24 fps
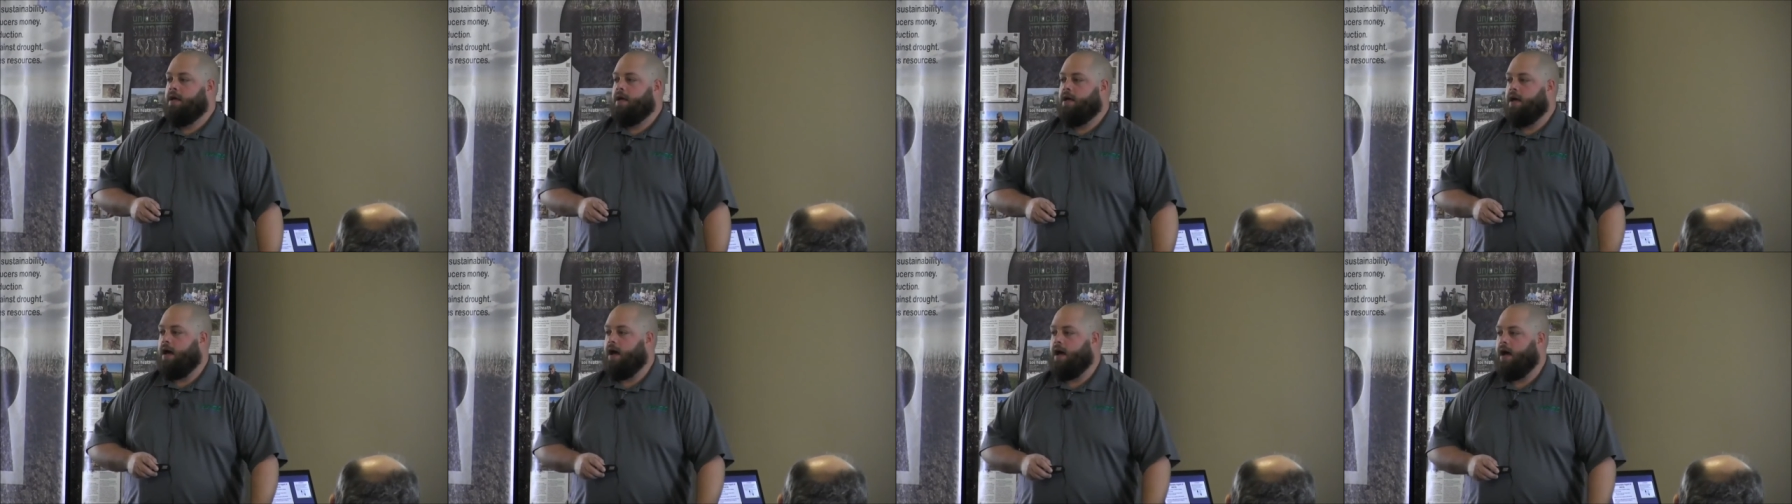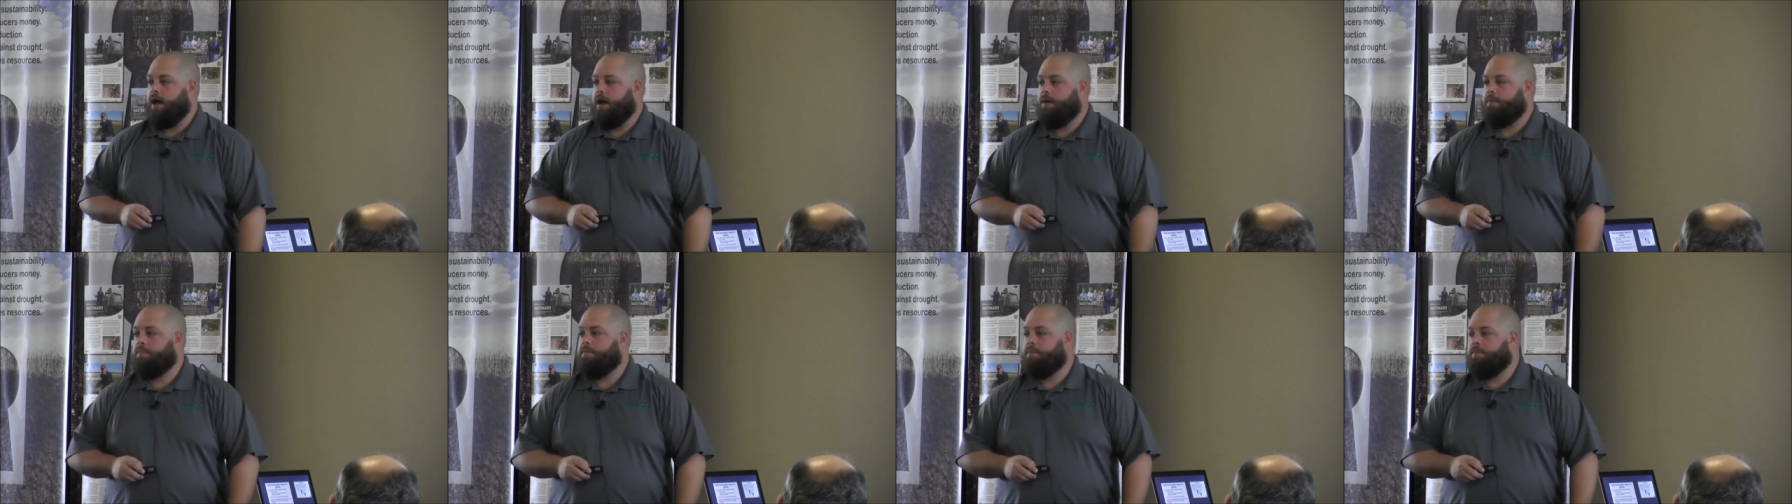
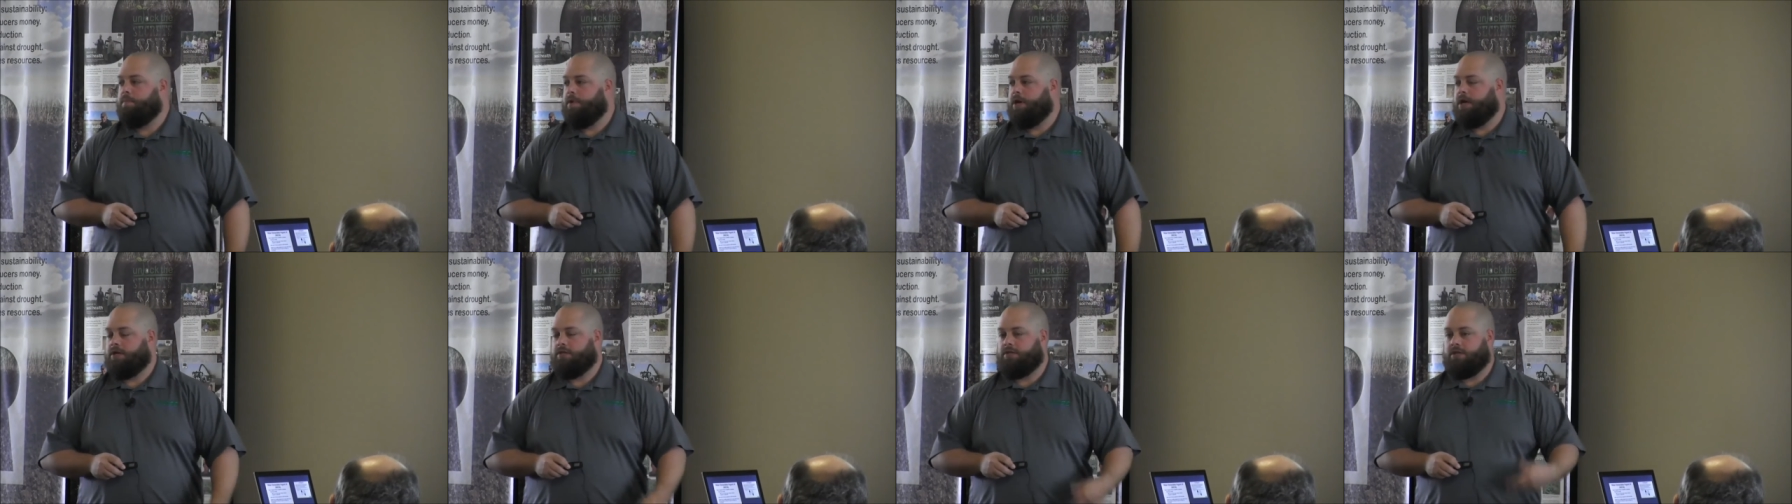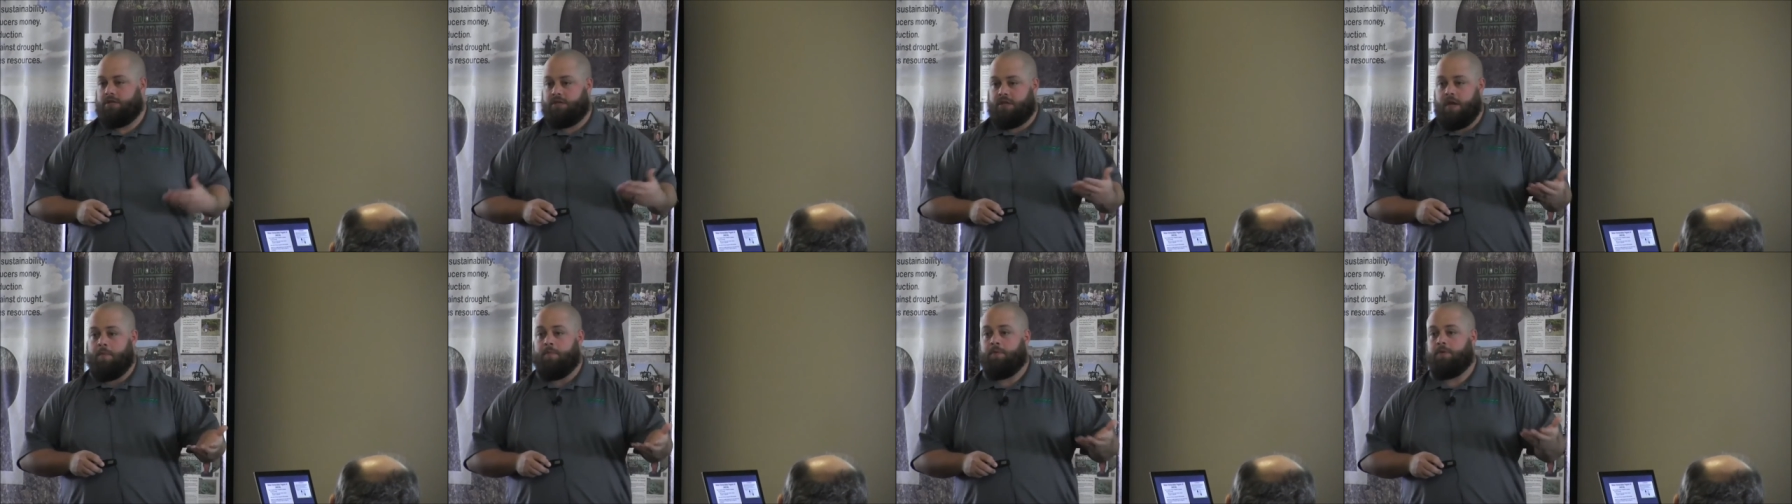uh, because the
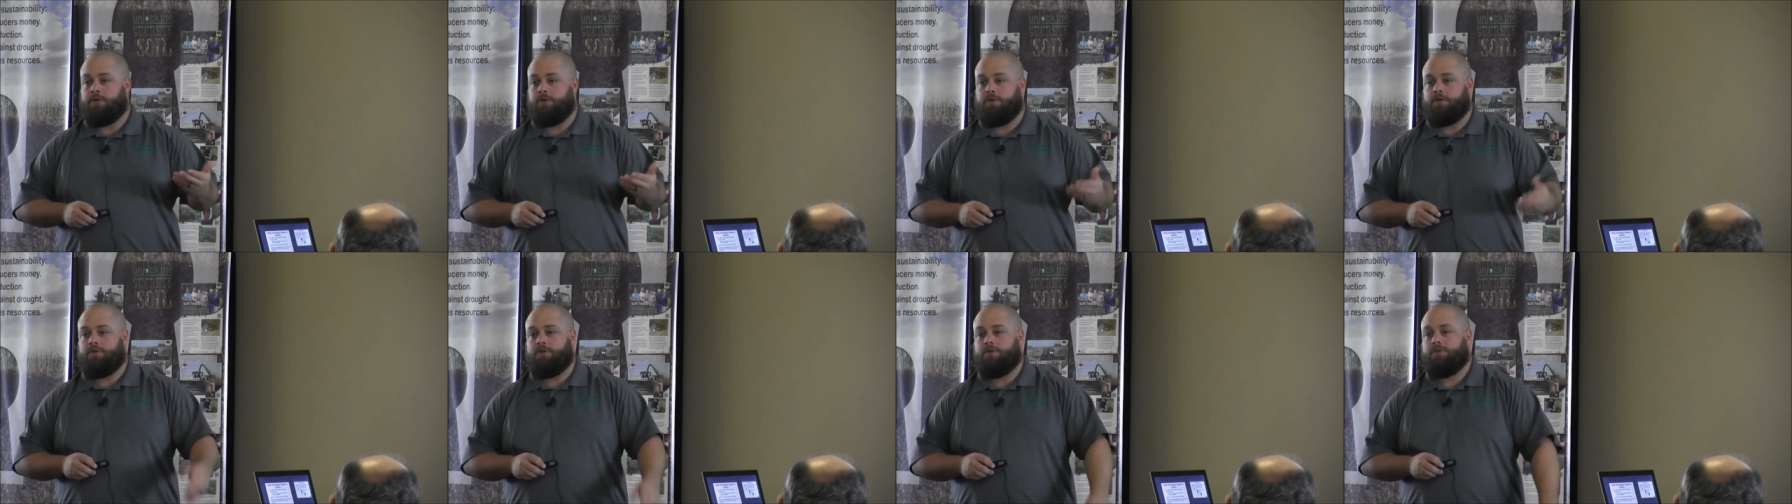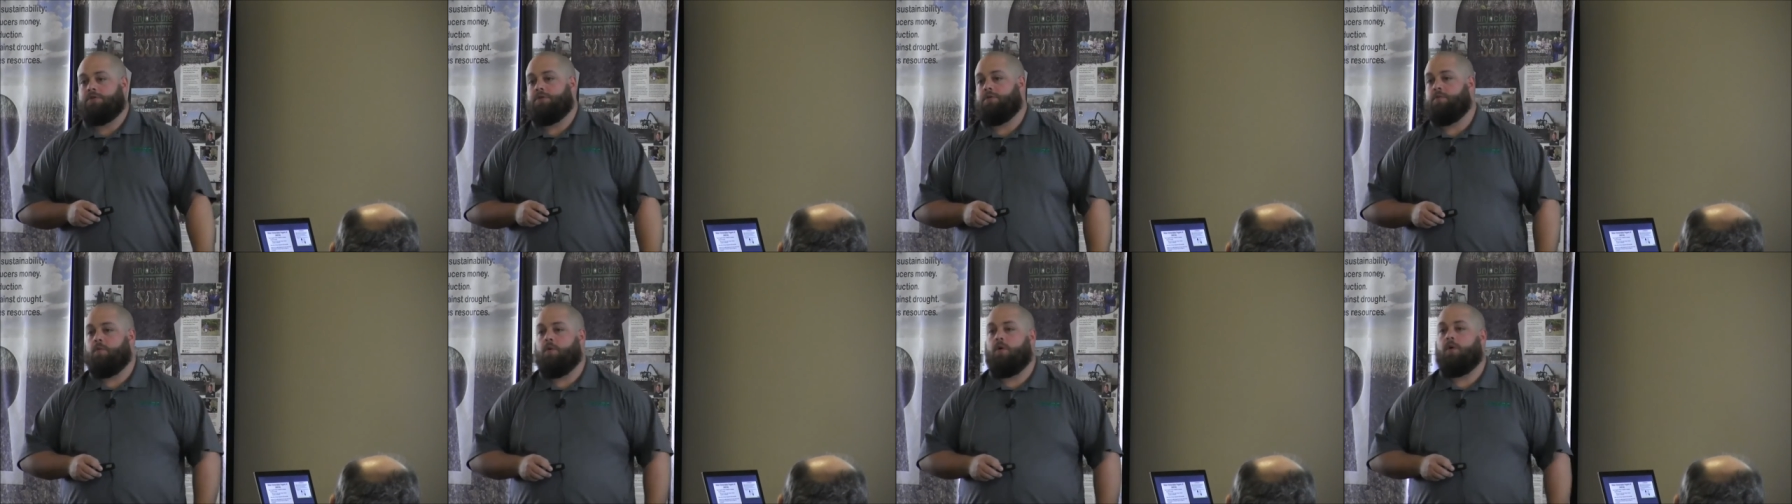temperatures are
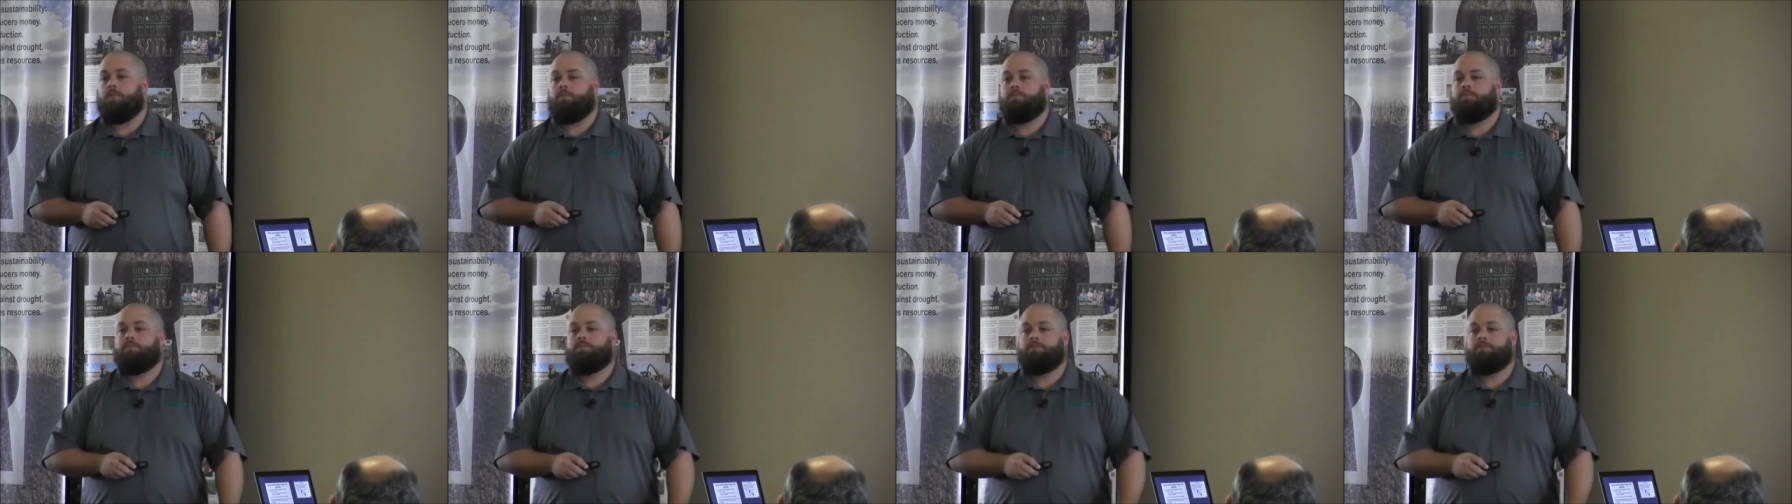too warm.